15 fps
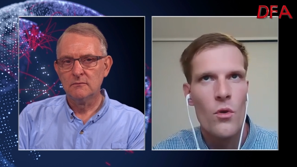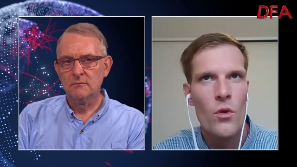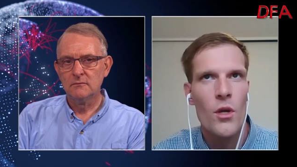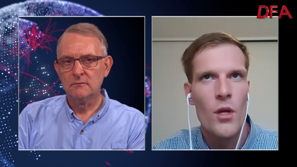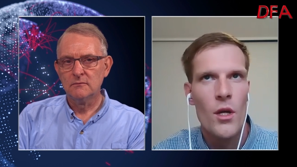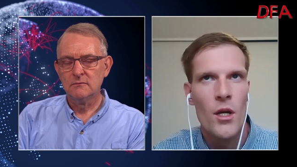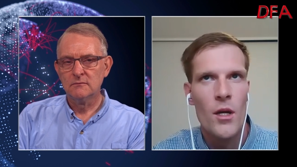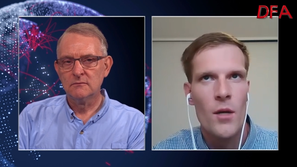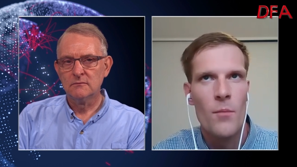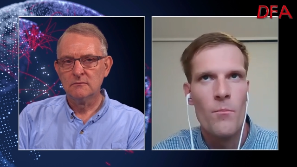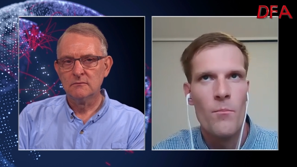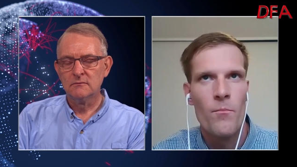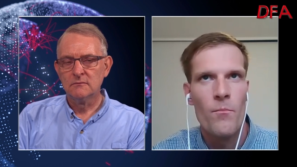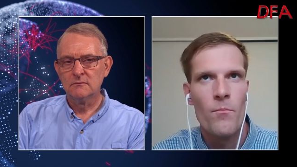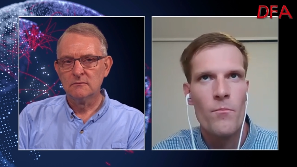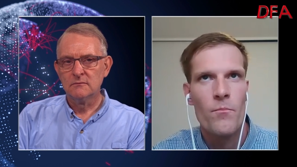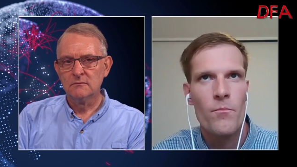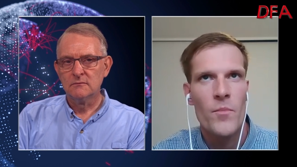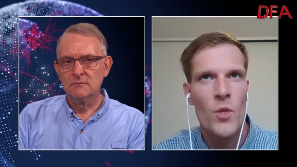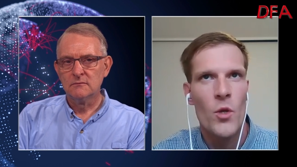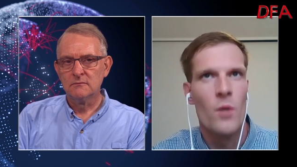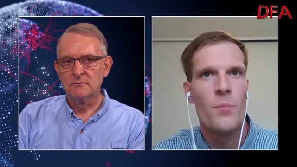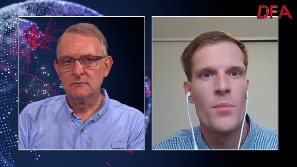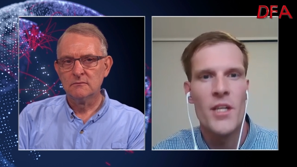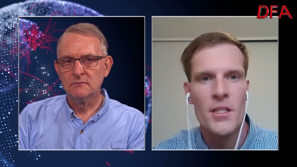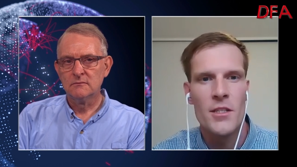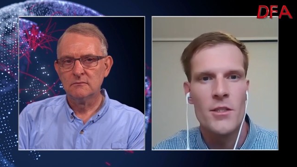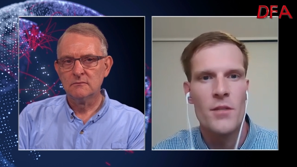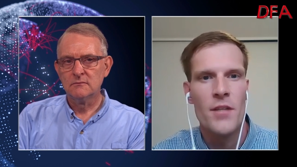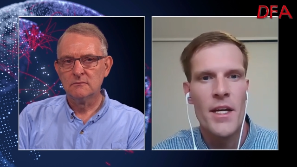Speaker 1: um, no appeal
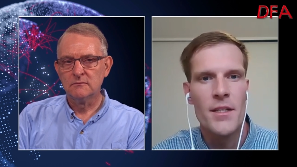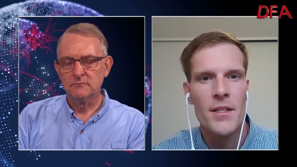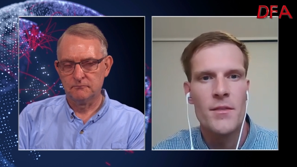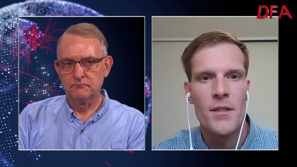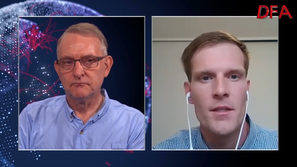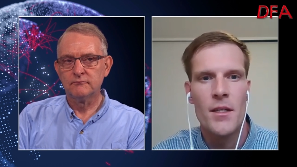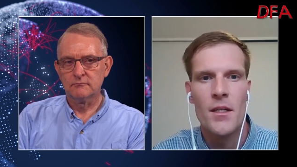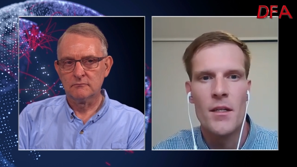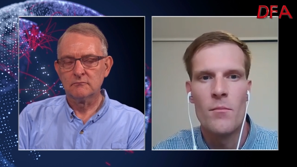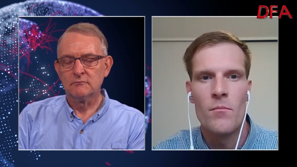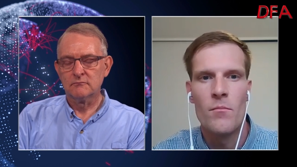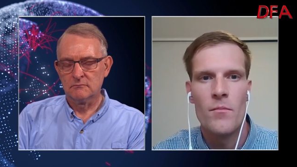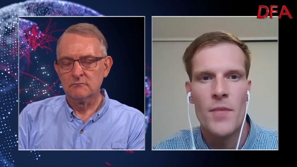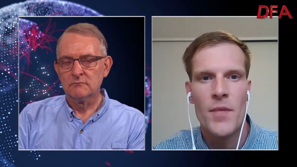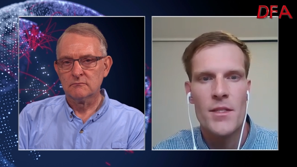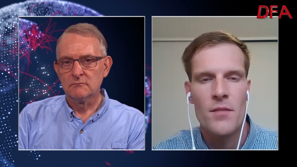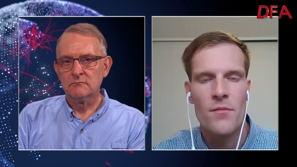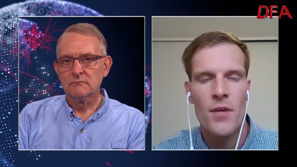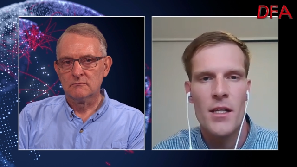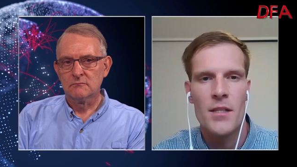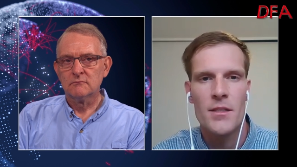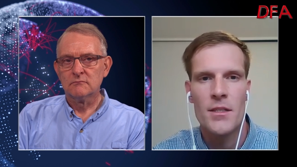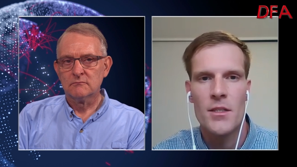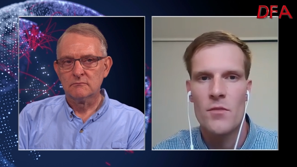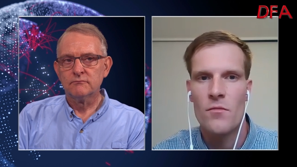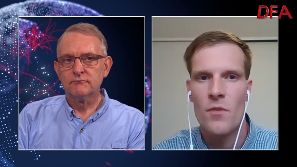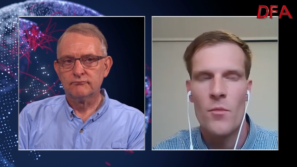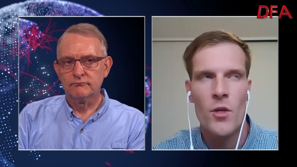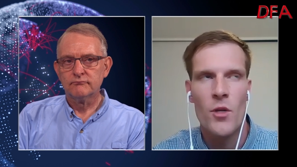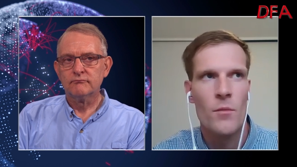to that. Um, that's the final decision from
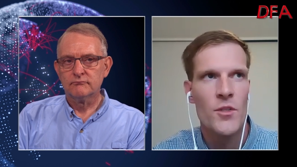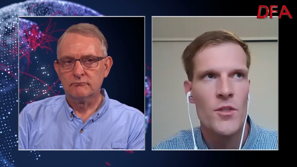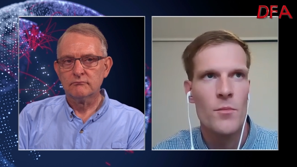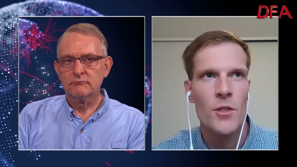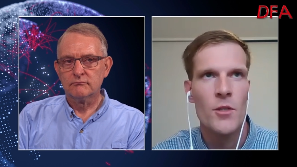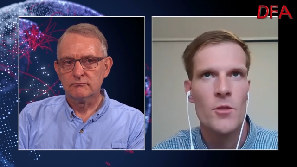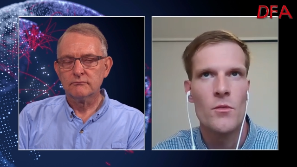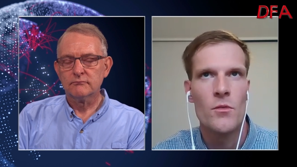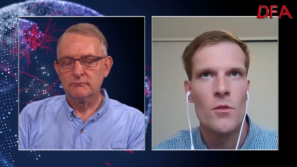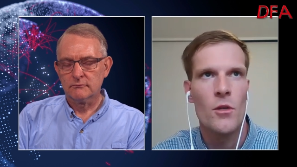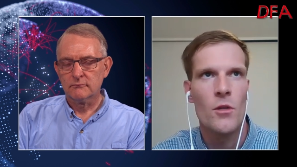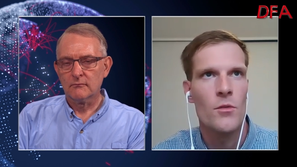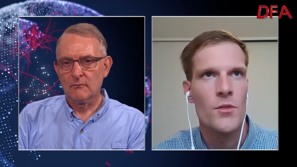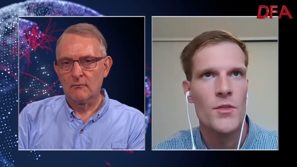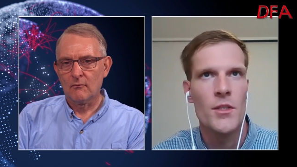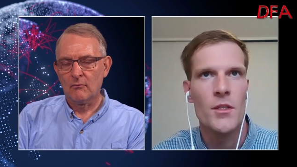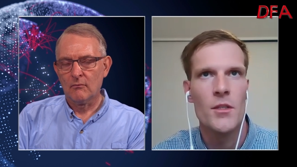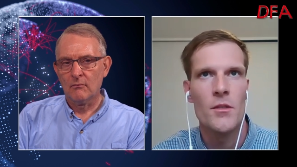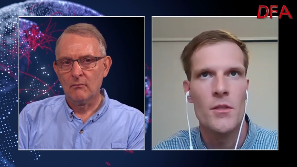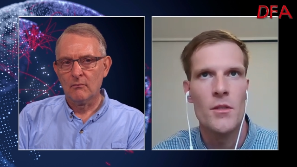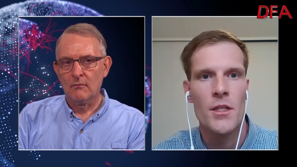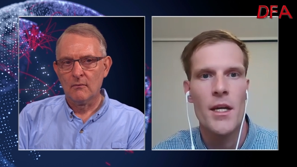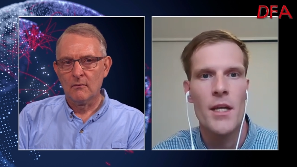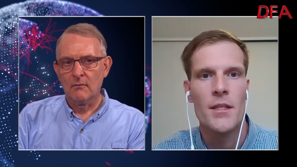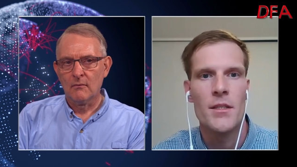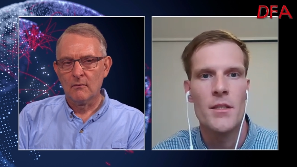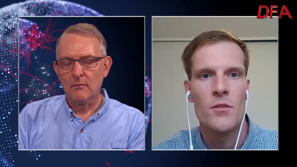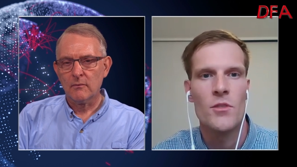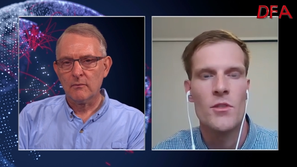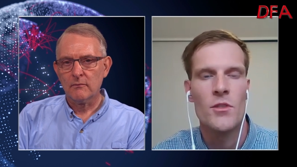the ombudsman to close the, the
Speaker 2: case
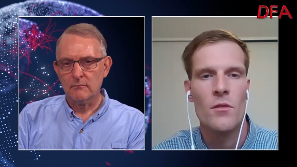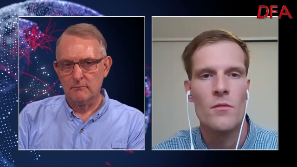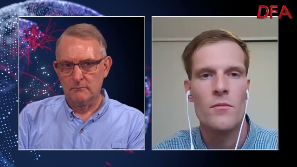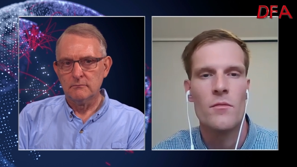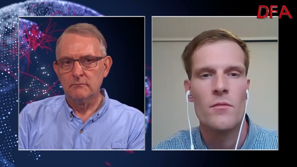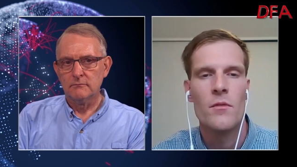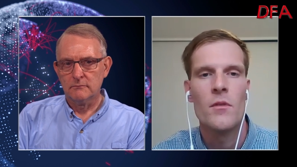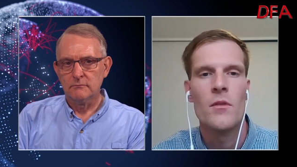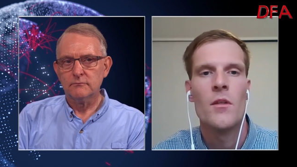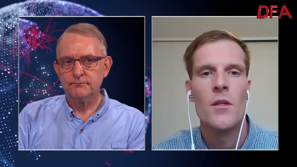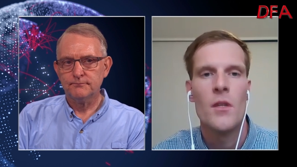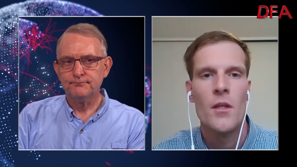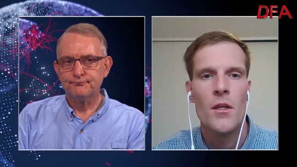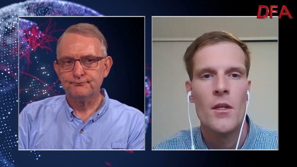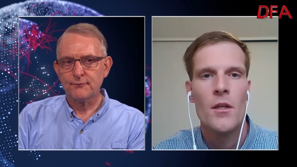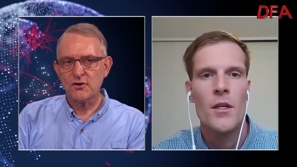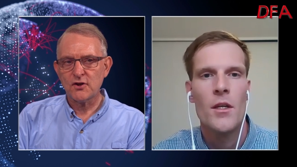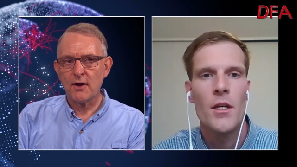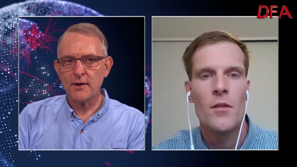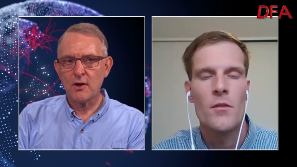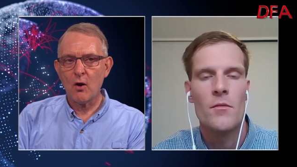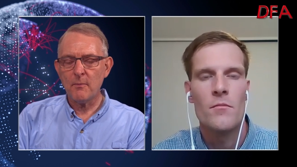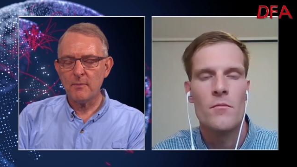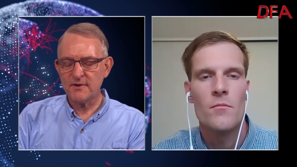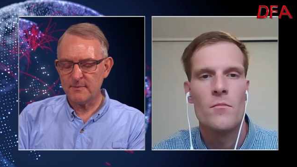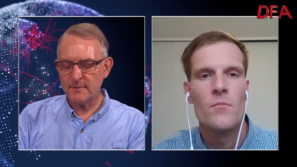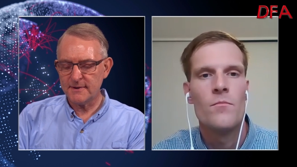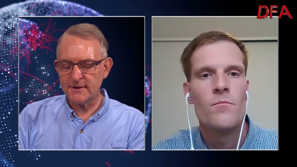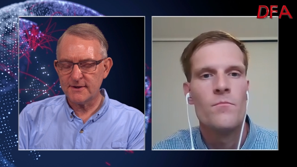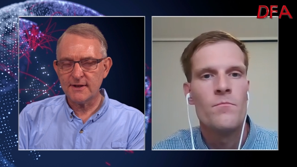and resolve. Mm. Yeah. So the
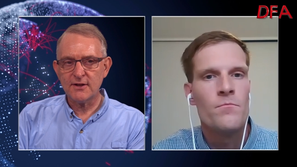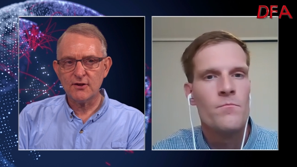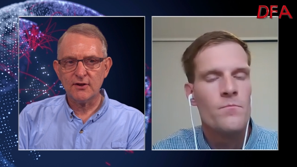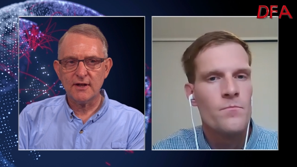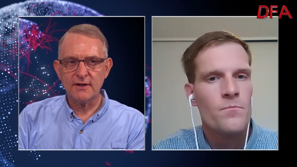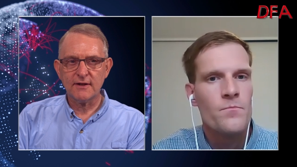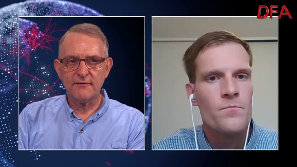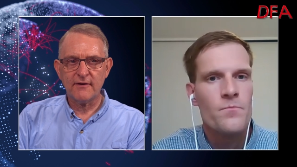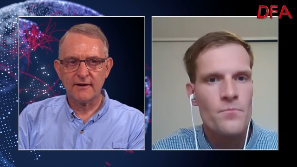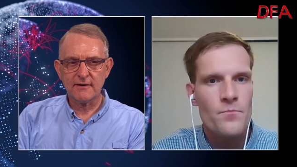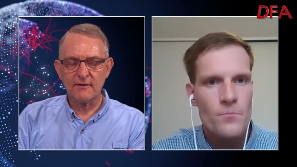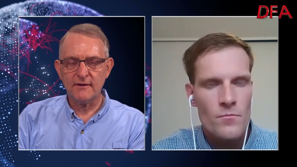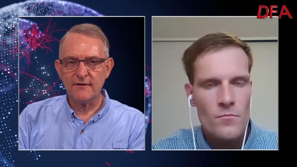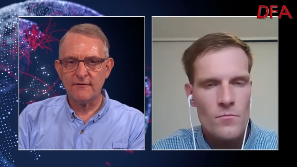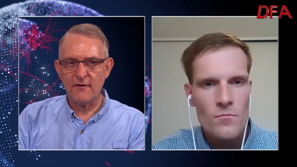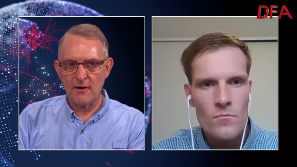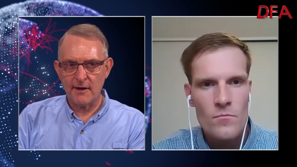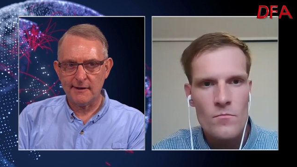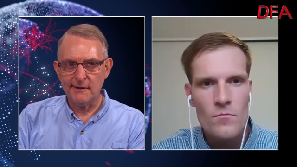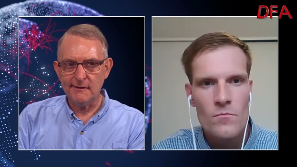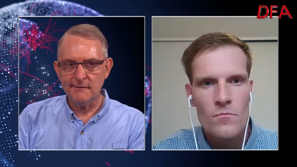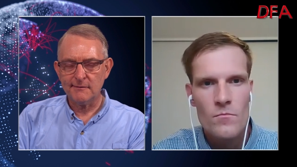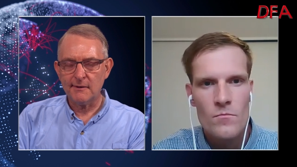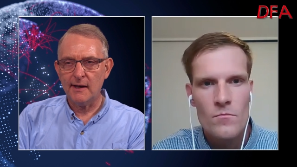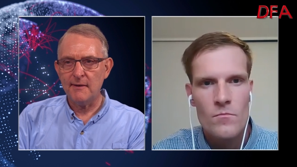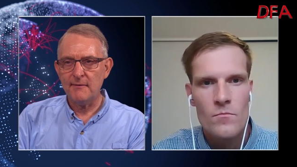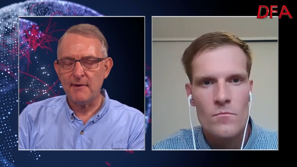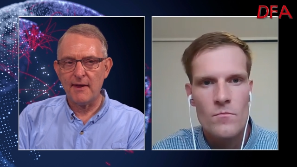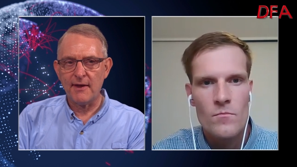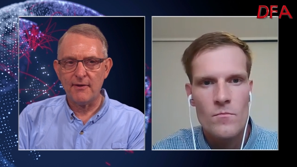ombudsman decision is effectively final,
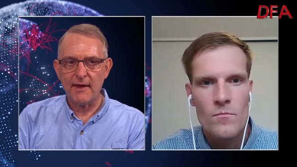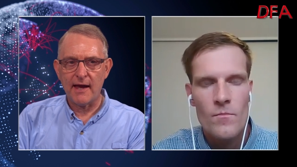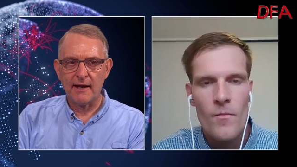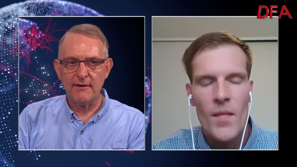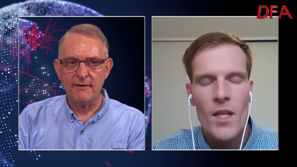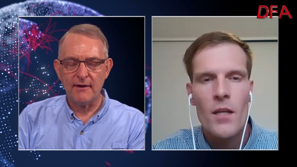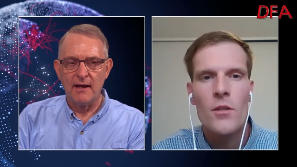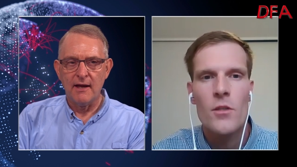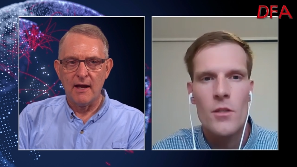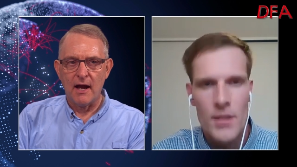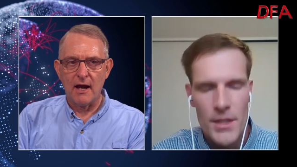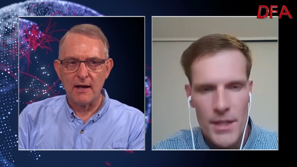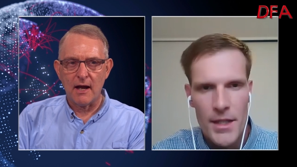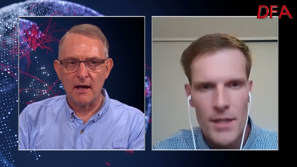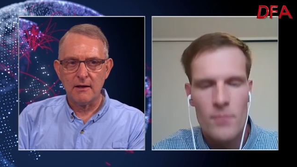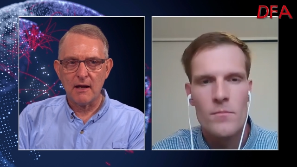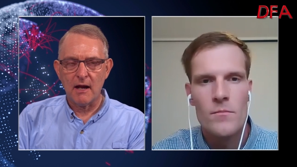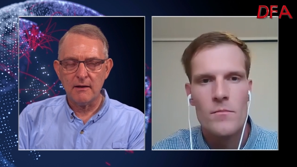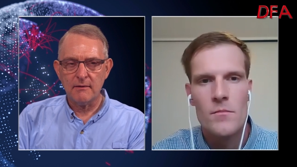right? Uh, that yeah. Uh, and,